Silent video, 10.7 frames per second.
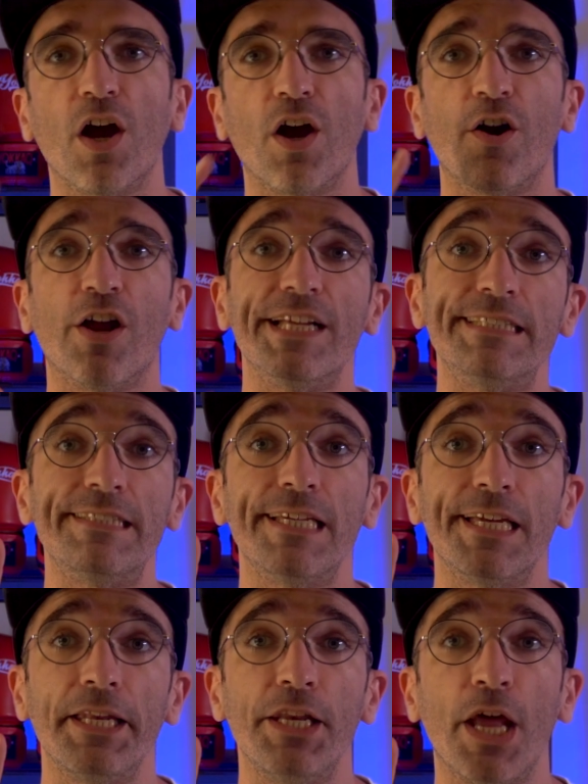All right,
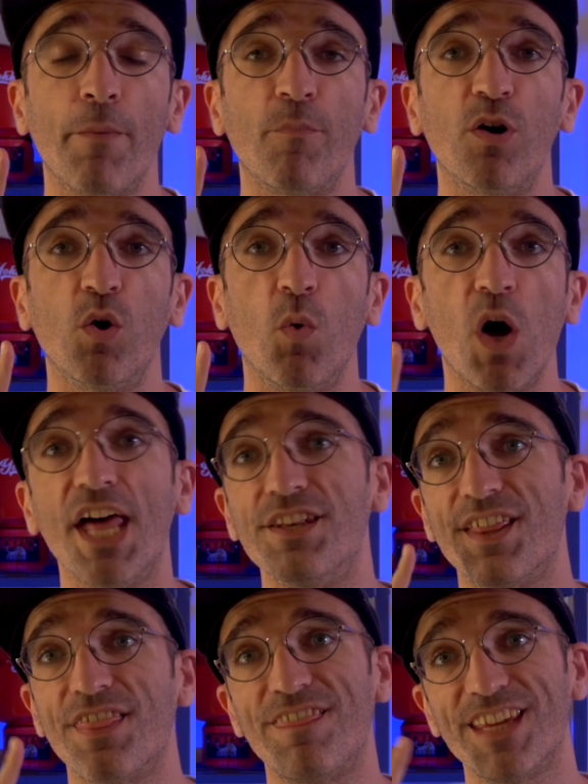number
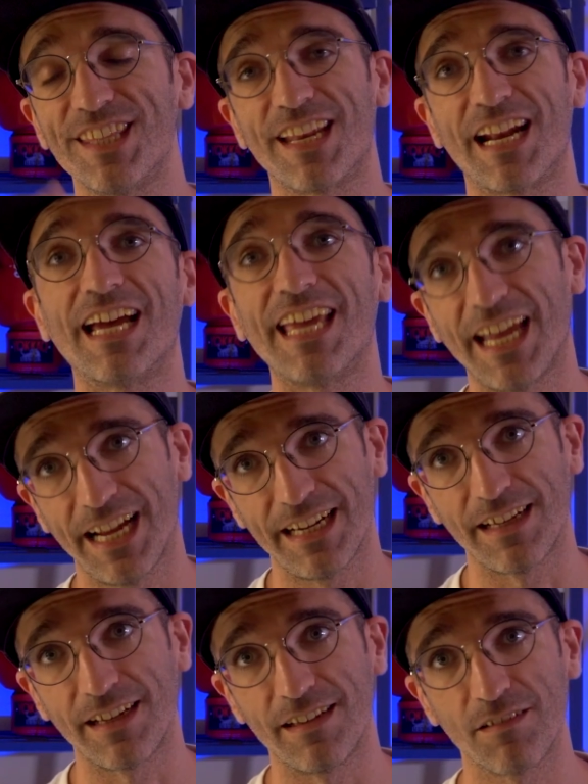1 thing that I
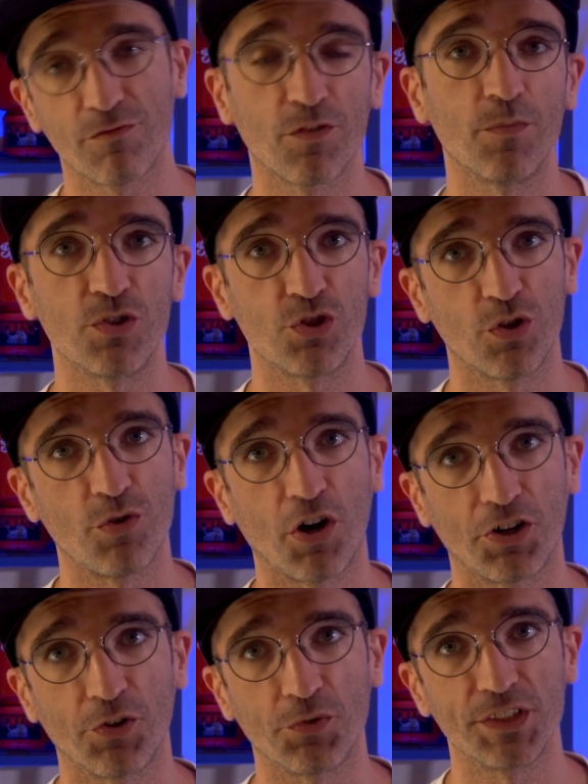hated from the show
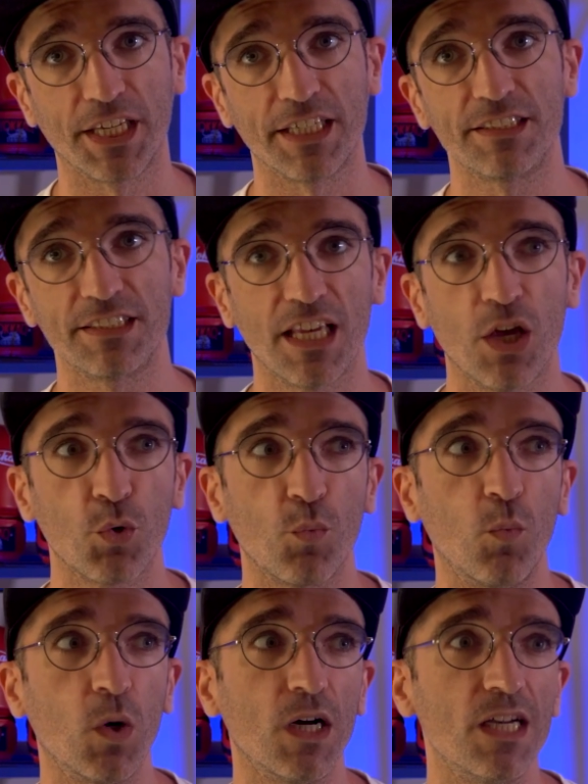Narco-Saints
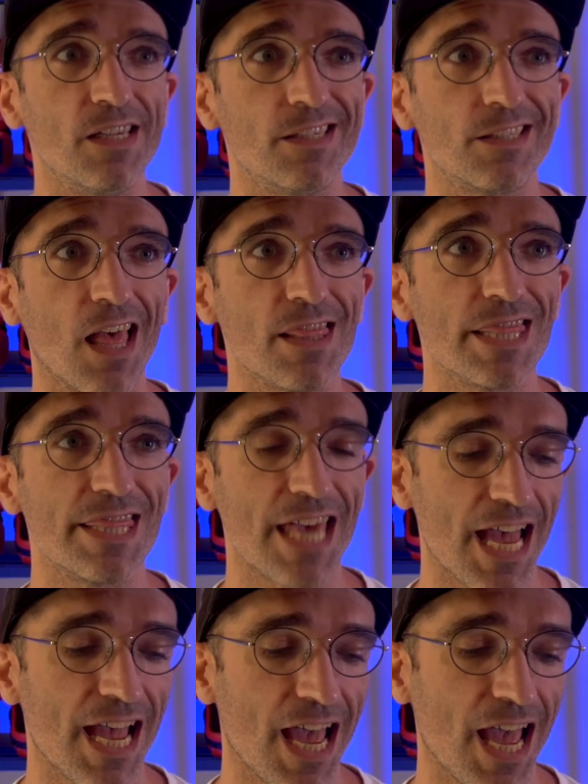was
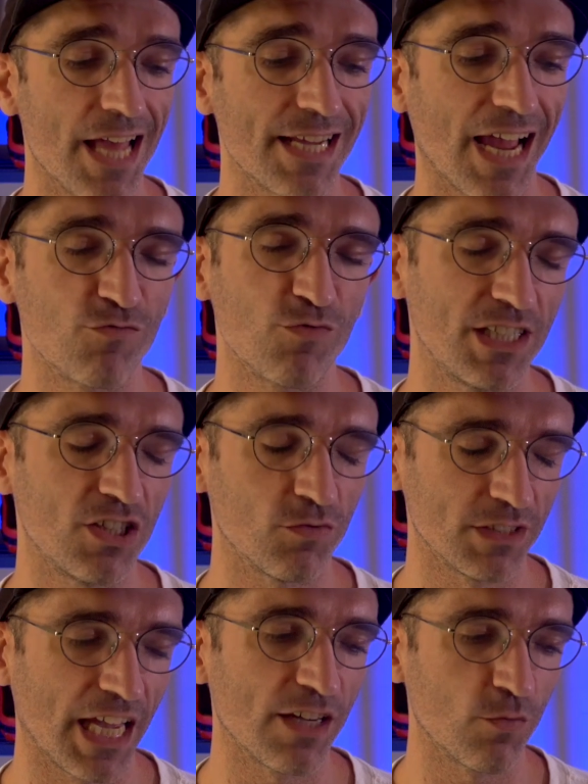that I really don't
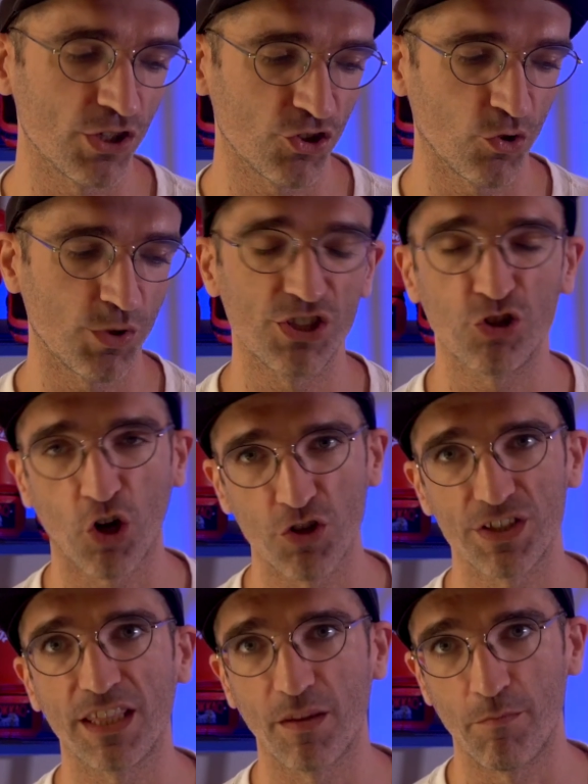like when a story starts
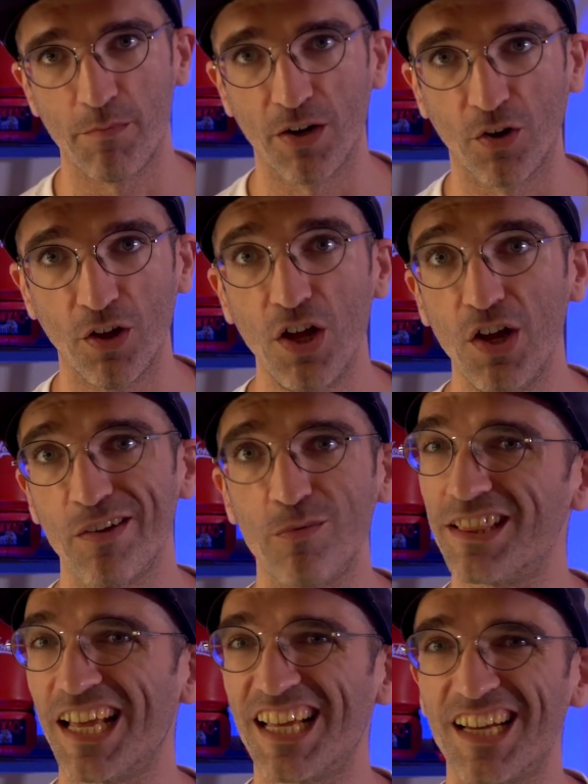in the middle
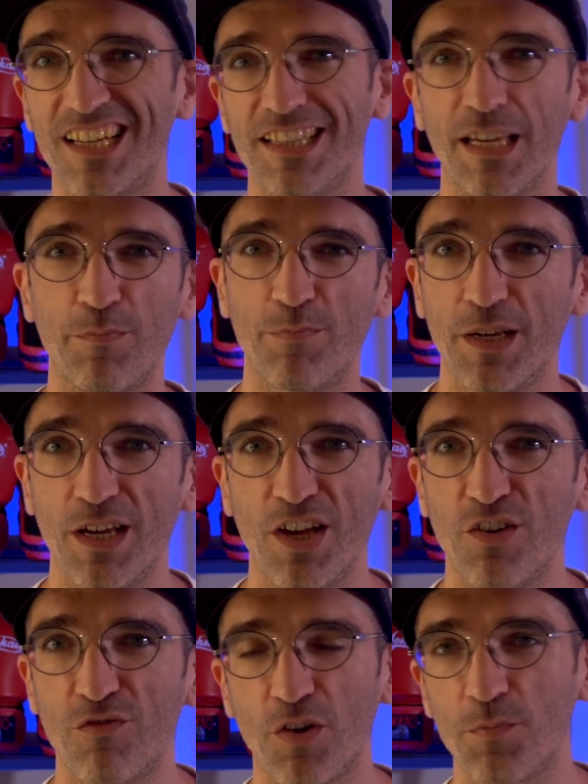with like a clip
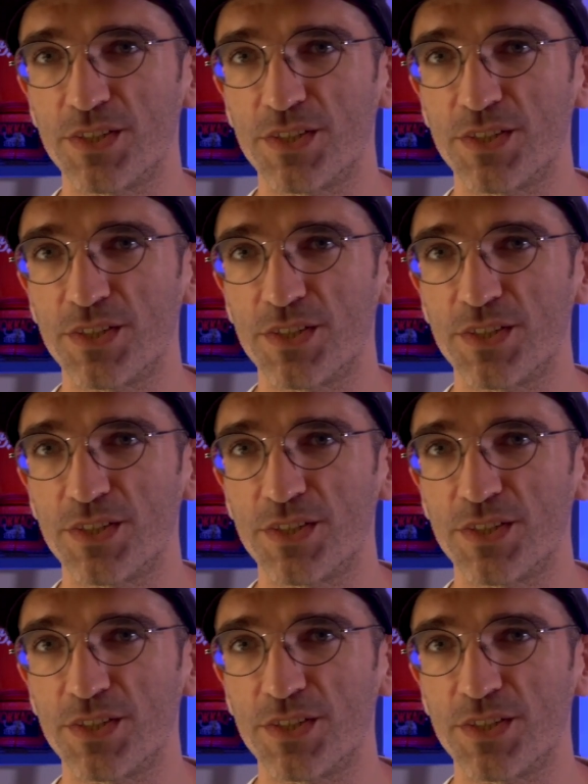from